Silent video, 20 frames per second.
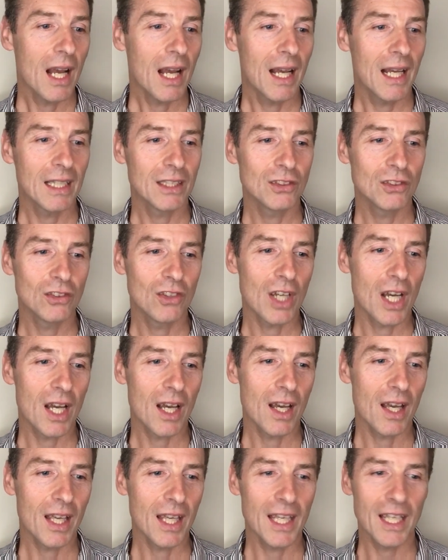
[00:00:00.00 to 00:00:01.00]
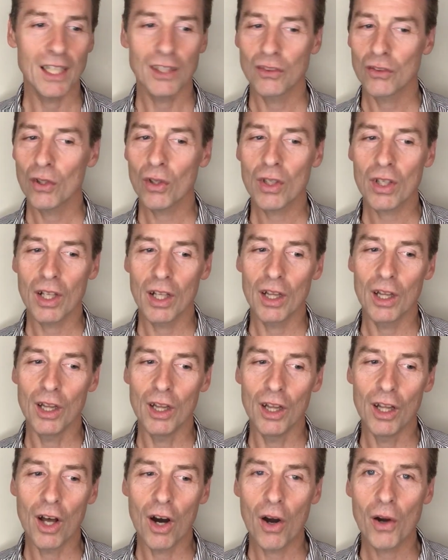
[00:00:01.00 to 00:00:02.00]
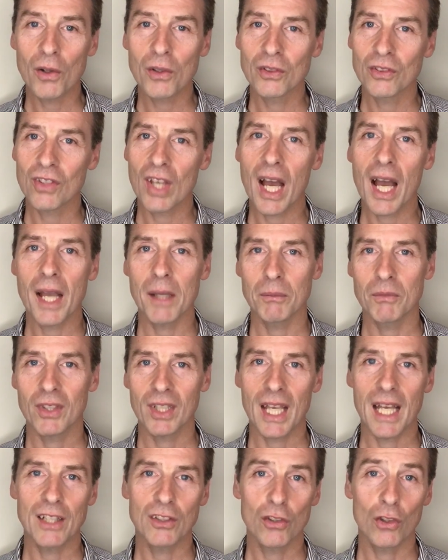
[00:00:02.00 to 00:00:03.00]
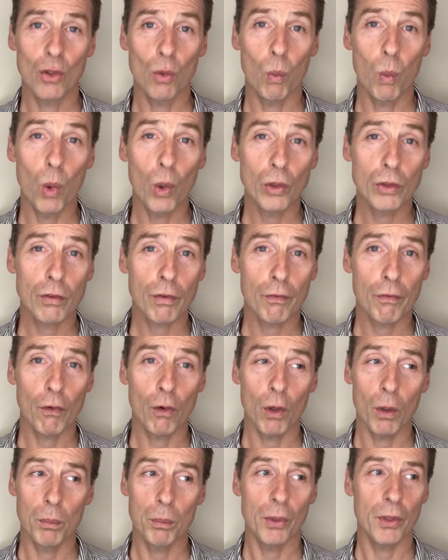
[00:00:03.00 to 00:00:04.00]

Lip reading: And it took a long time to get to the waterfall,